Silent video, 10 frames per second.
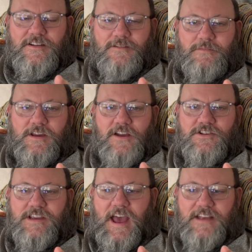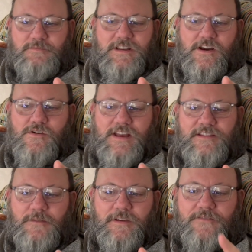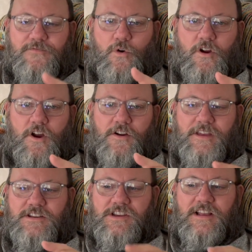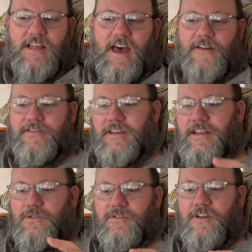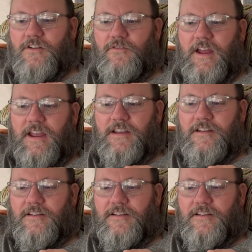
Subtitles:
Because she asked me to go get something for her that she left, and it was on a rain.